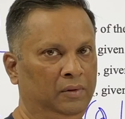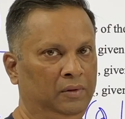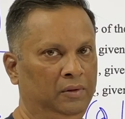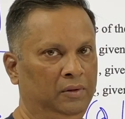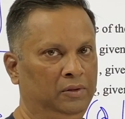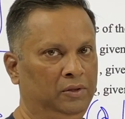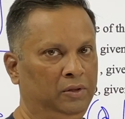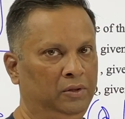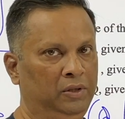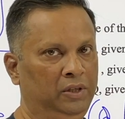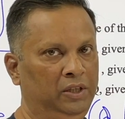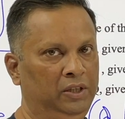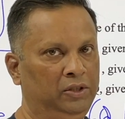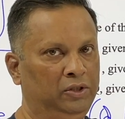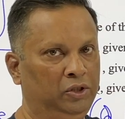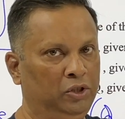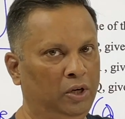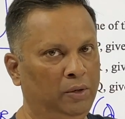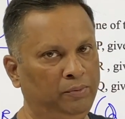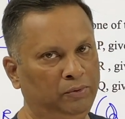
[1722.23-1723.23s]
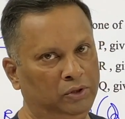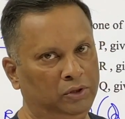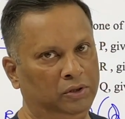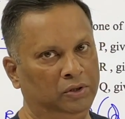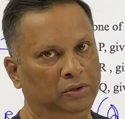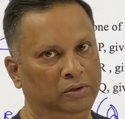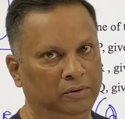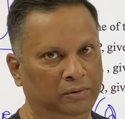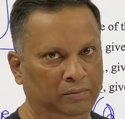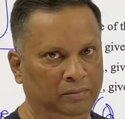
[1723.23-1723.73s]
So he
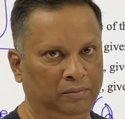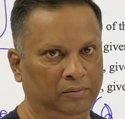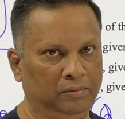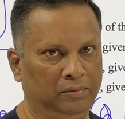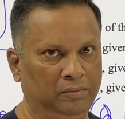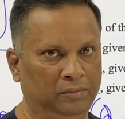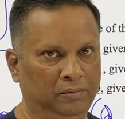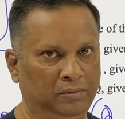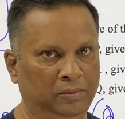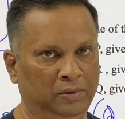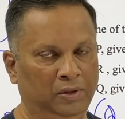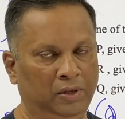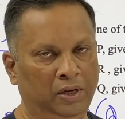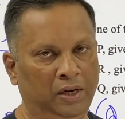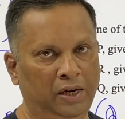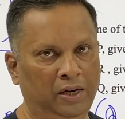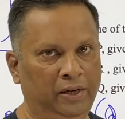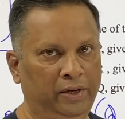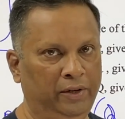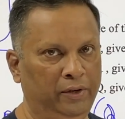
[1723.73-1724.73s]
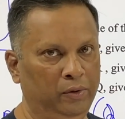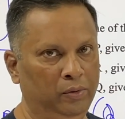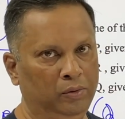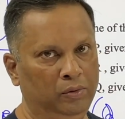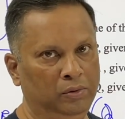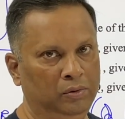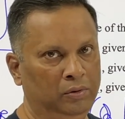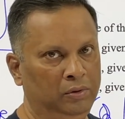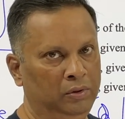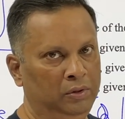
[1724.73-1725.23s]
shops at Q,
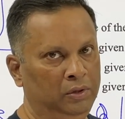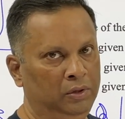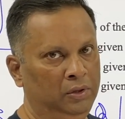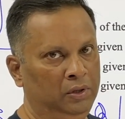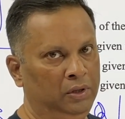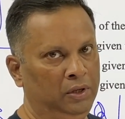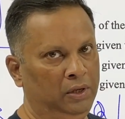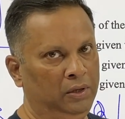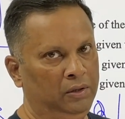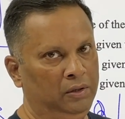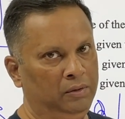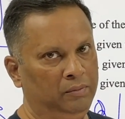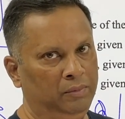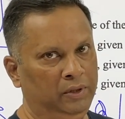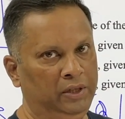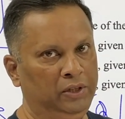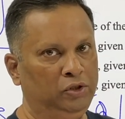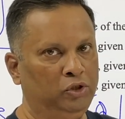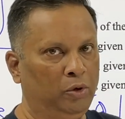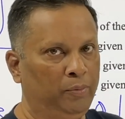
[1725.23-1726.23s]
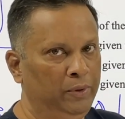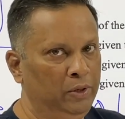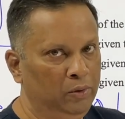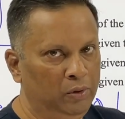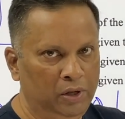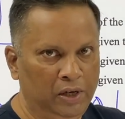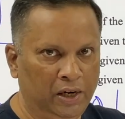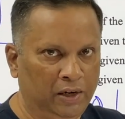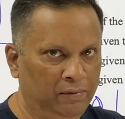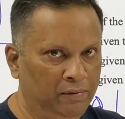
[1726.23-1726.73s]
but he is shopping
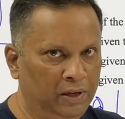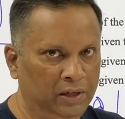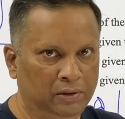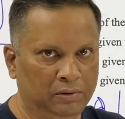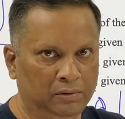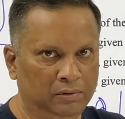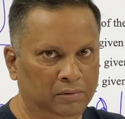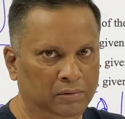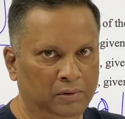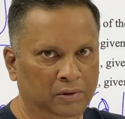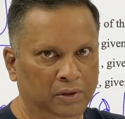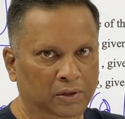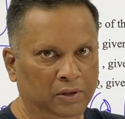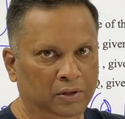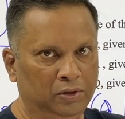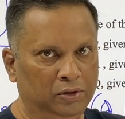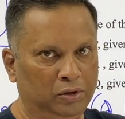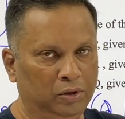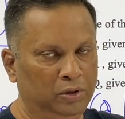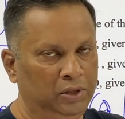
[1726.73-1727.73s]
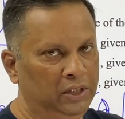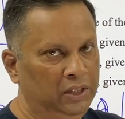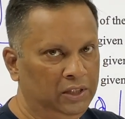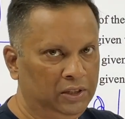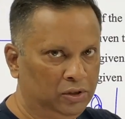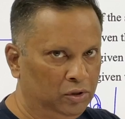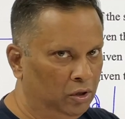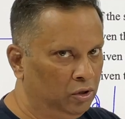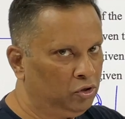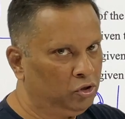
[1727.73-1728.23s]
only at 1. So he
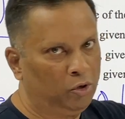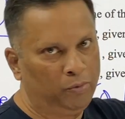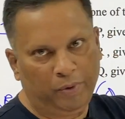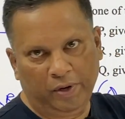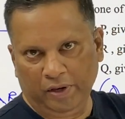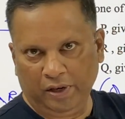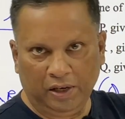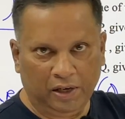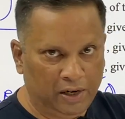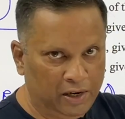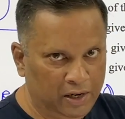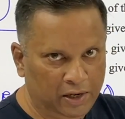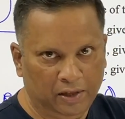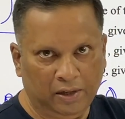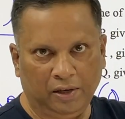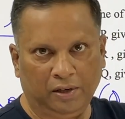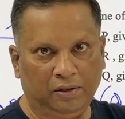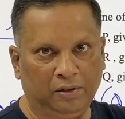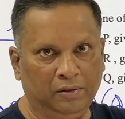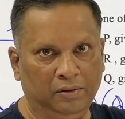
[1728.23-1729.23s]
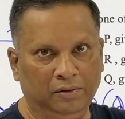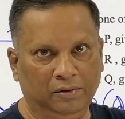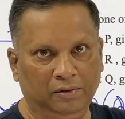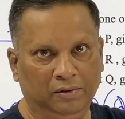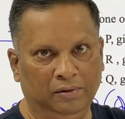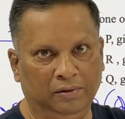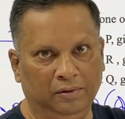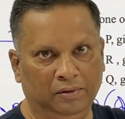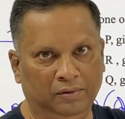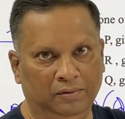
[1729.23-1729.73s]
is not shopping in any other
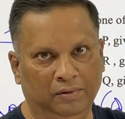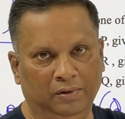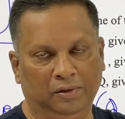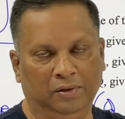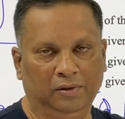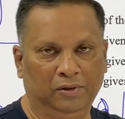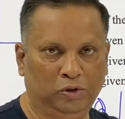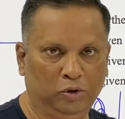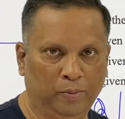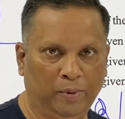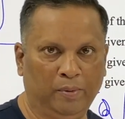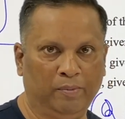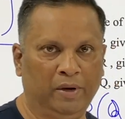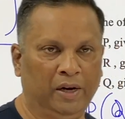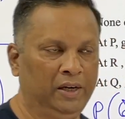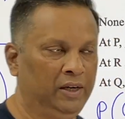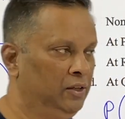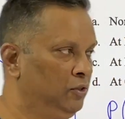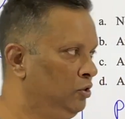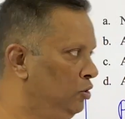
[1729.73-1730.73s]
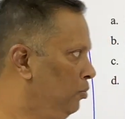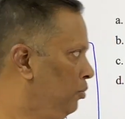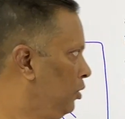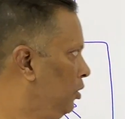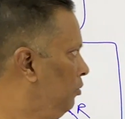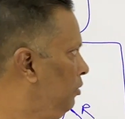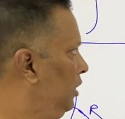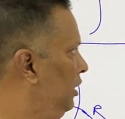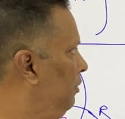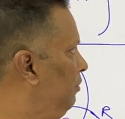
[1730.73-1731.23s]
supermarket. So
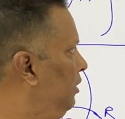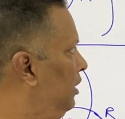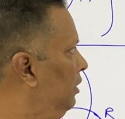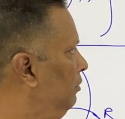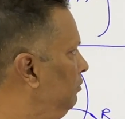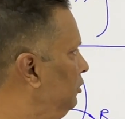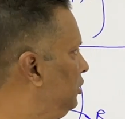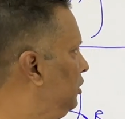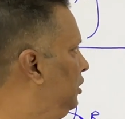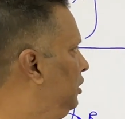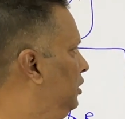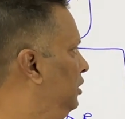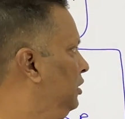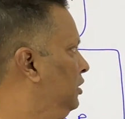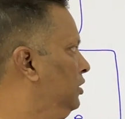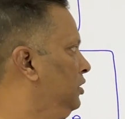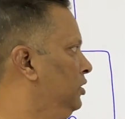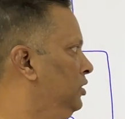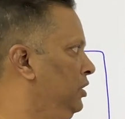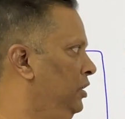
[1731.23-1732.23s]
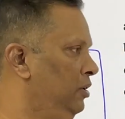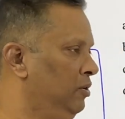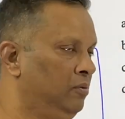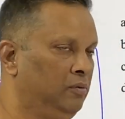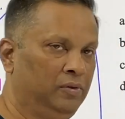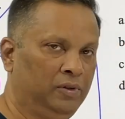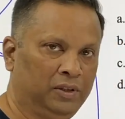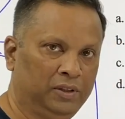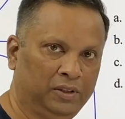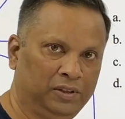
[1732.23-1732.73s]
probability becomes 0
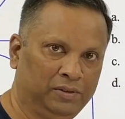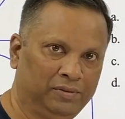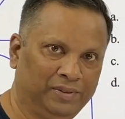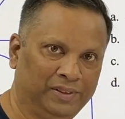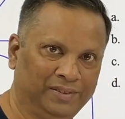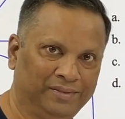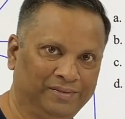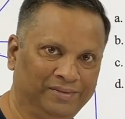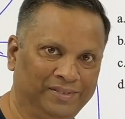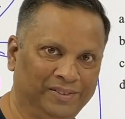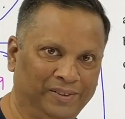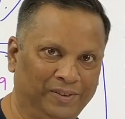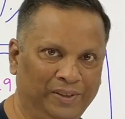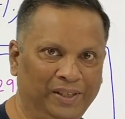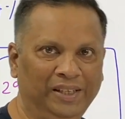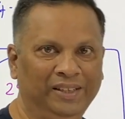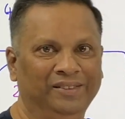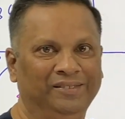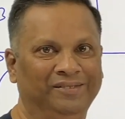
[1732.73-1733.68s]
for this one. Okay.